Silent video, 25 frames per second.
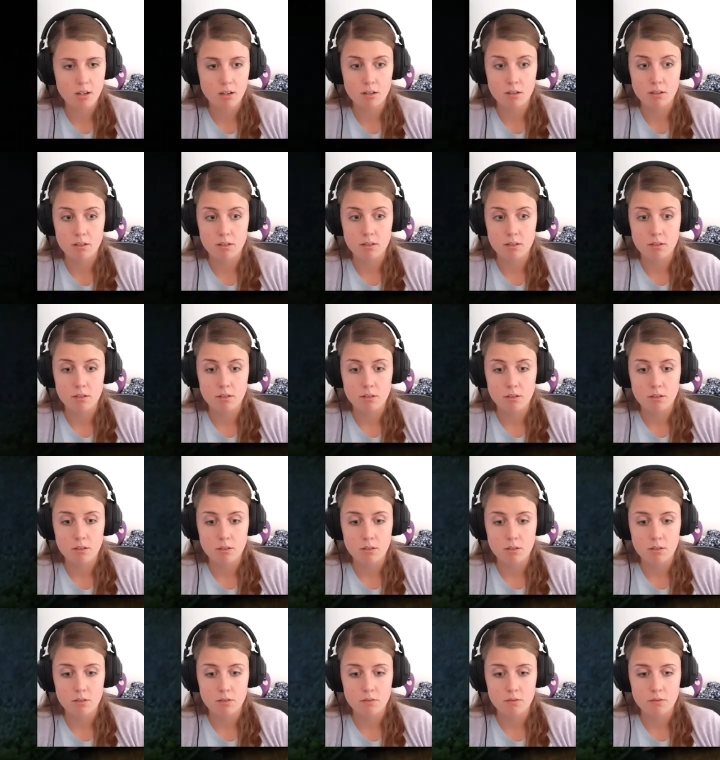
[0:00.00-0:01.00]

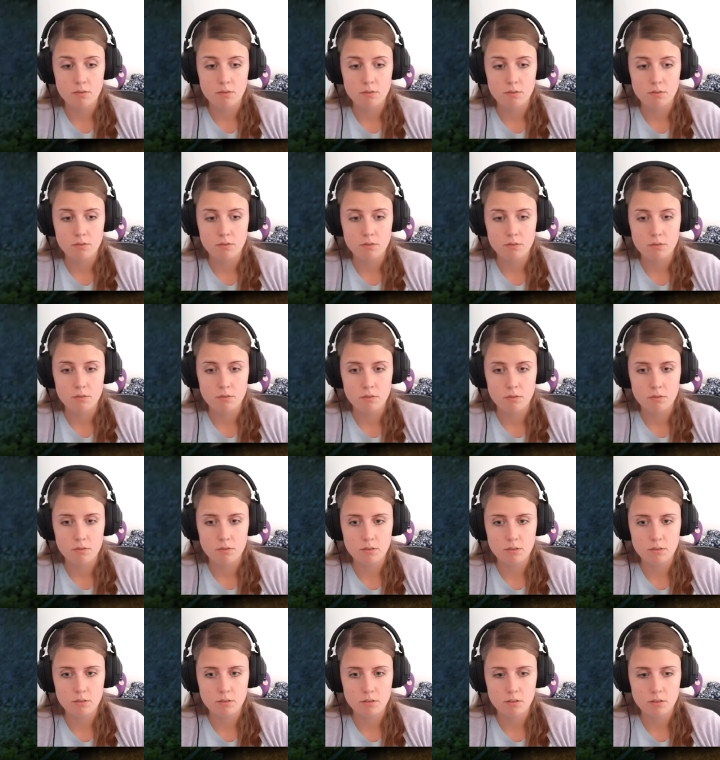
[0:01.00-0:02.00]

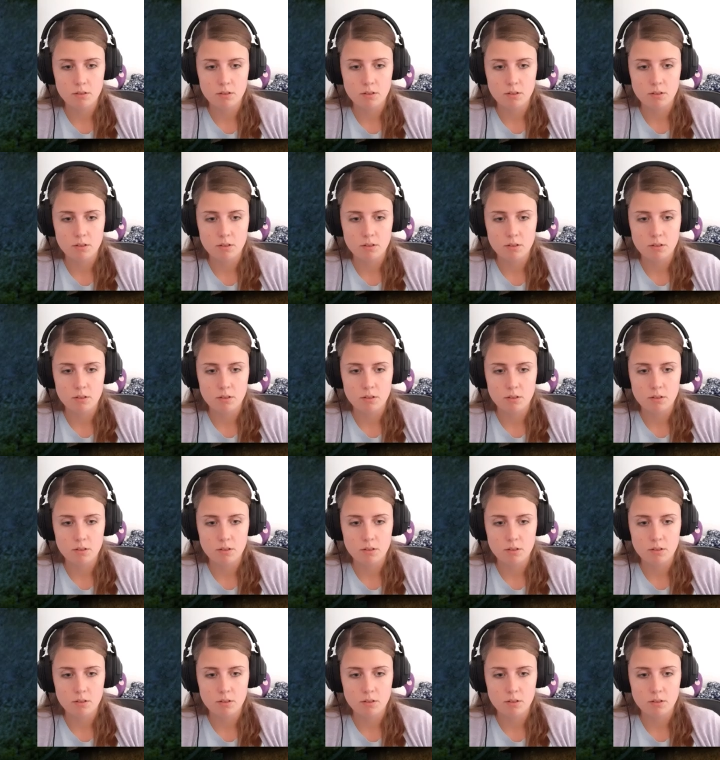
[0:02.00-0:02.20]
No one is speaking in this clip.